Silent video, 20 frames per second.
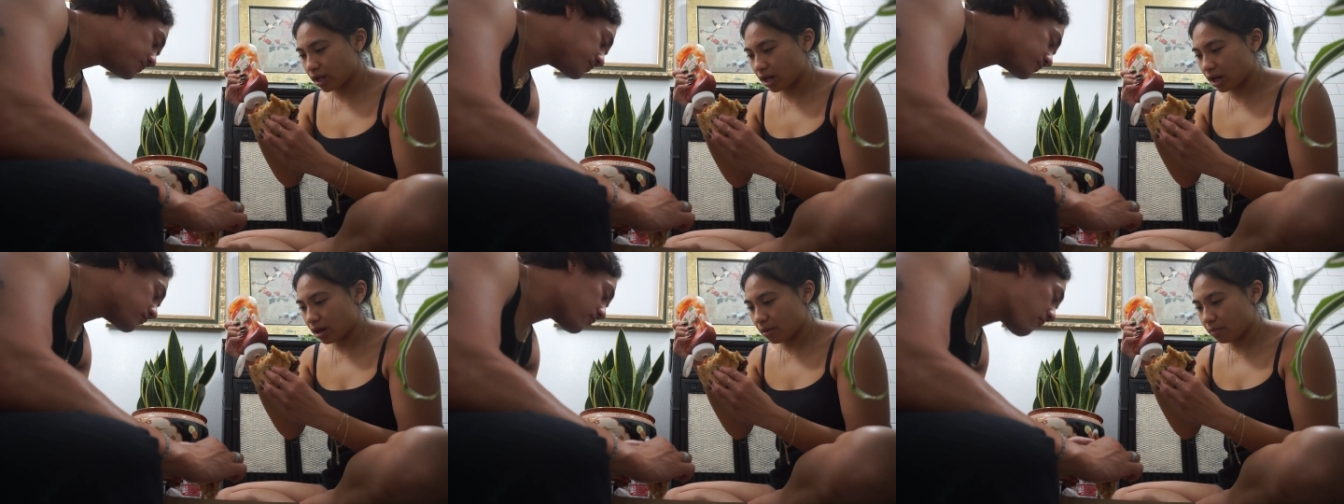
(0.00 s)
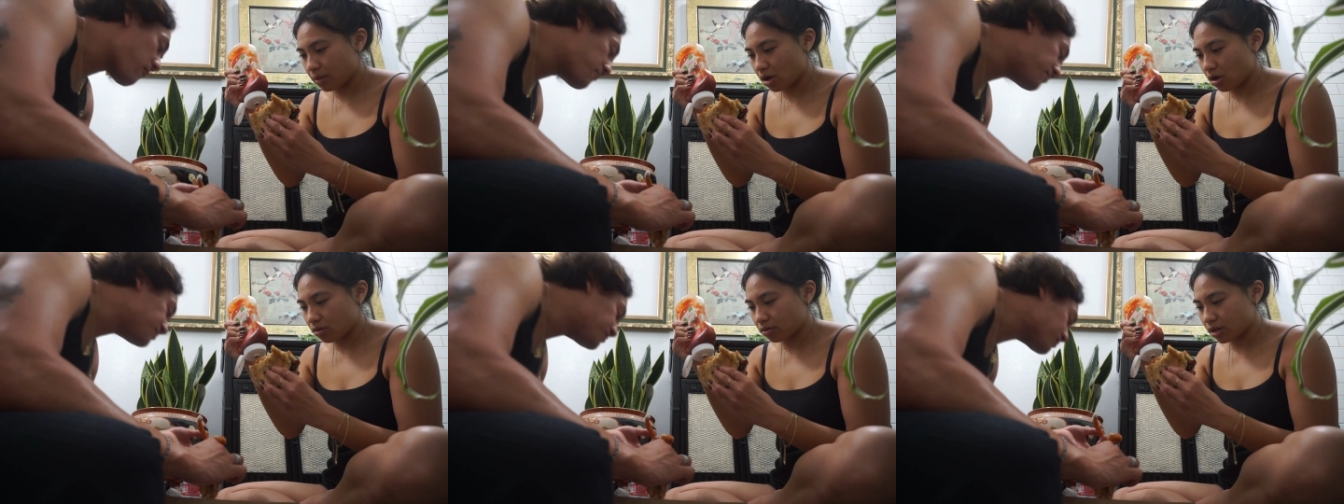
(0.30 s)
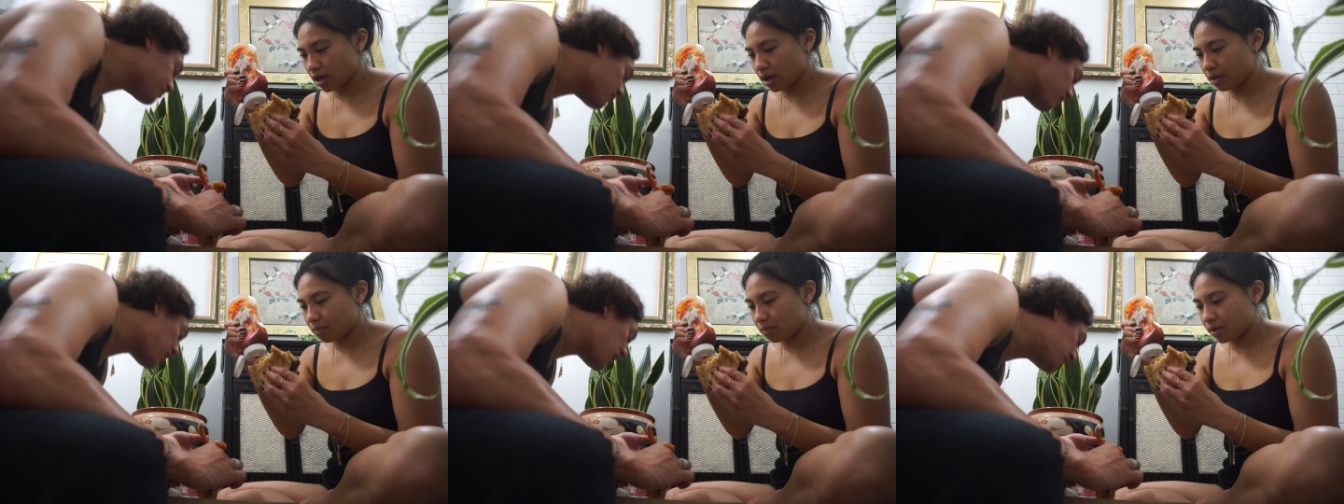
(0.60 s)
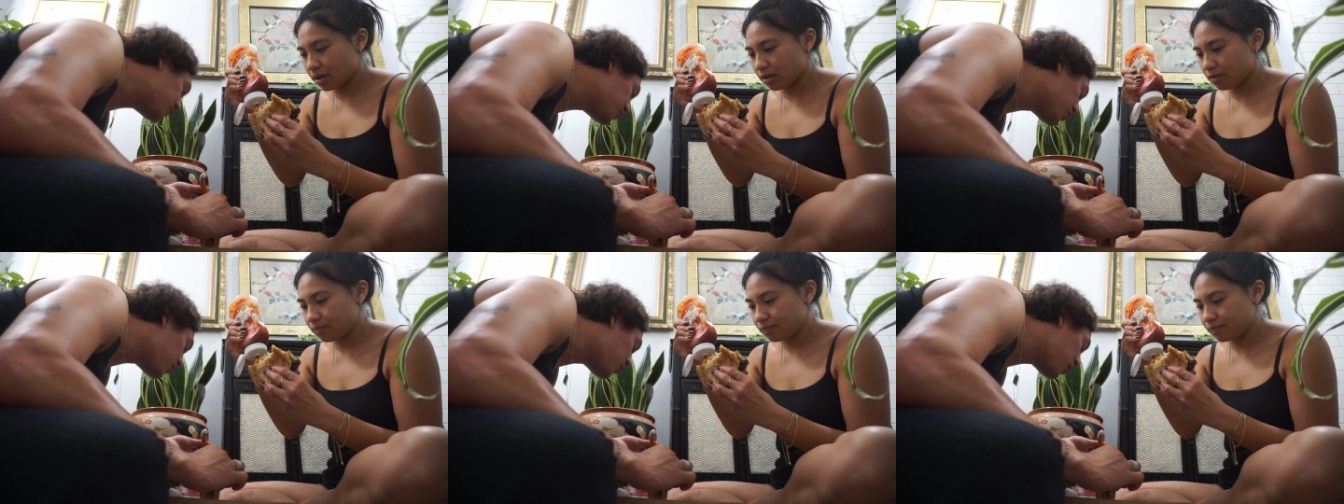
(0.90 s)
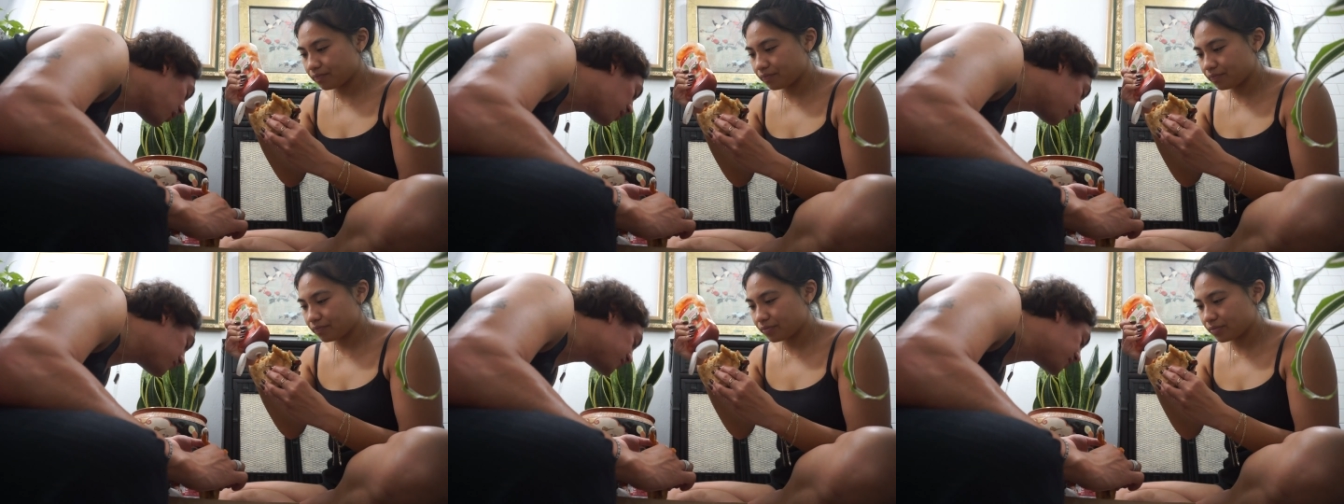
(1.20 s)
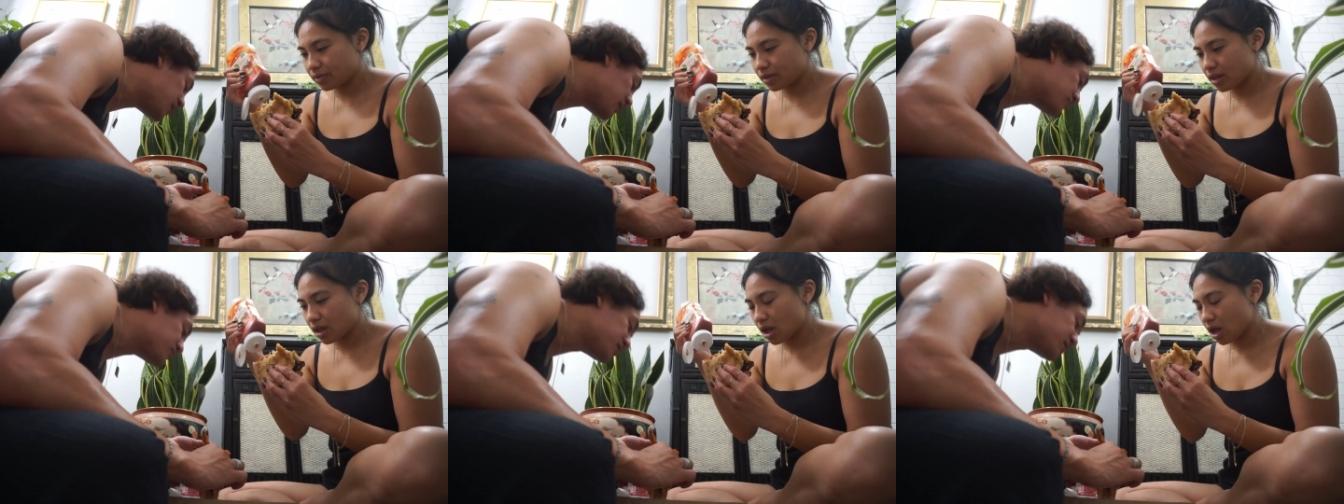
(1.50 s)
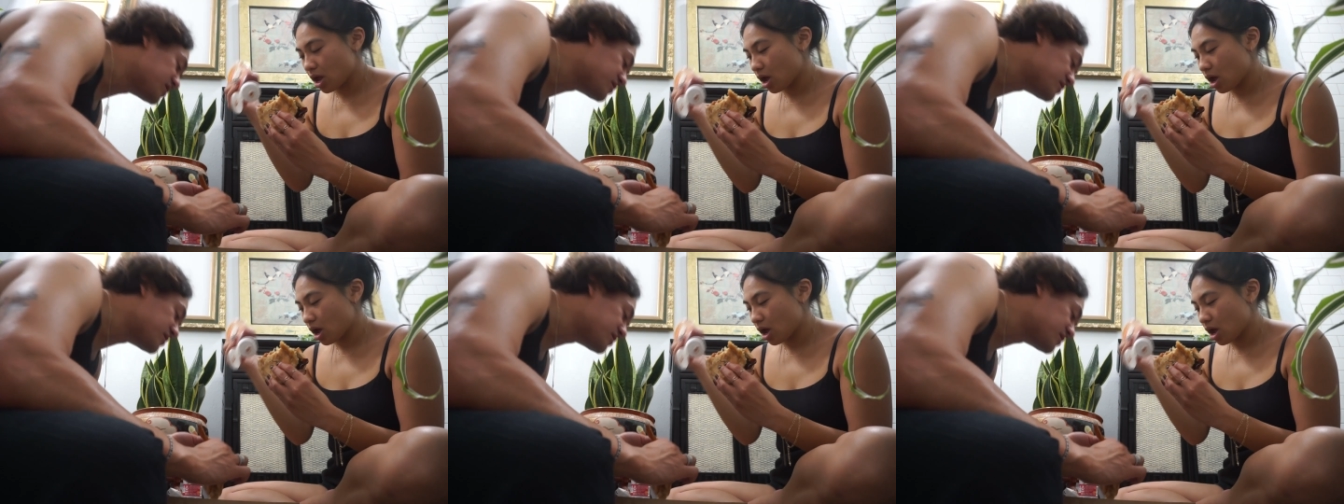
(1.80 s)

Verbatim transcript: to get at me all night. But... I know, Harvey. I'm gonna